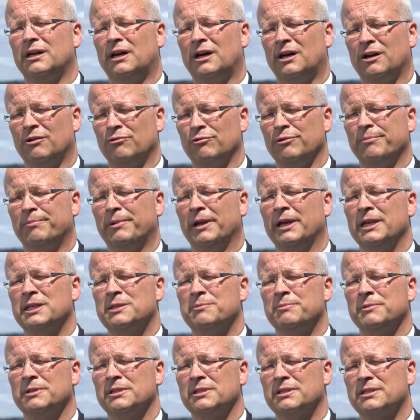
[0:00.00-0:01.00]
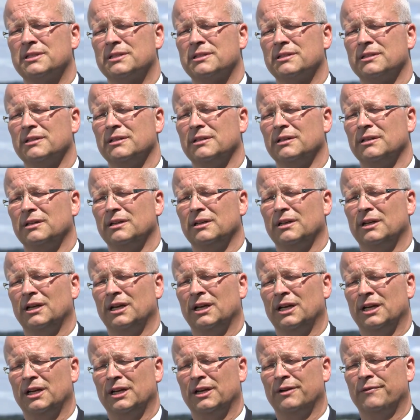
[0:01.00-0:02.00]
are replacements
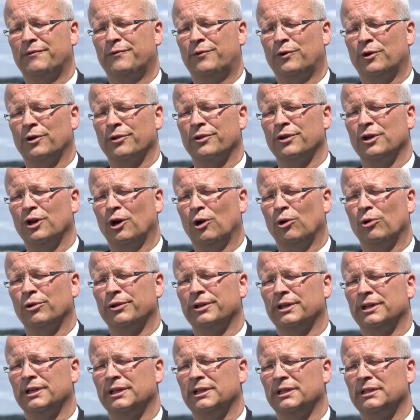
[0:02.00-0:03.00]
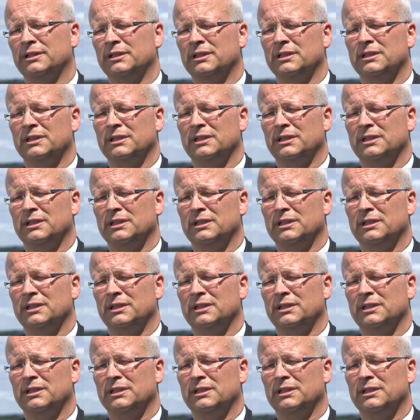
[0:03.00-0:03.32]
for the older,